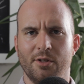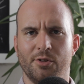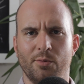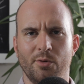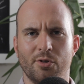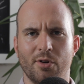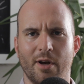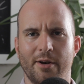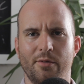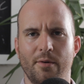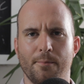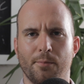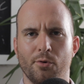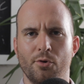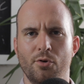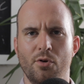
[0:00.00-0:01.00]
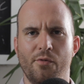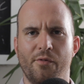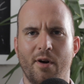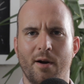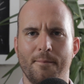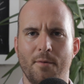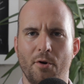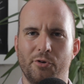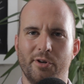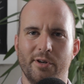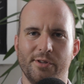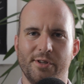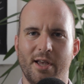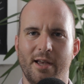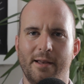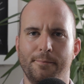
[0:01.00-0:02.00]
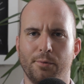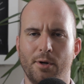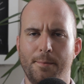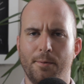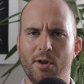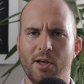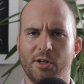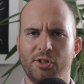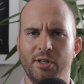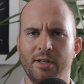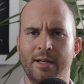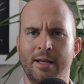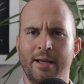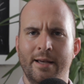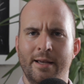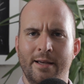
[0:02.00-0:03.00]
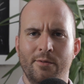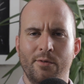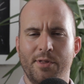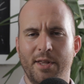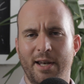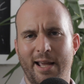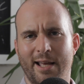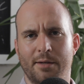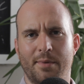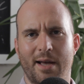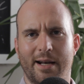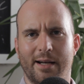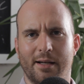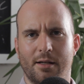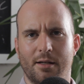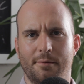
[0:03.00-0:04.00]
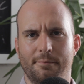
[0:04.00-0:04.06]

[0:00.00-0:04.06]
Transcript: as we try to improve our motion design pre-production with an animatic.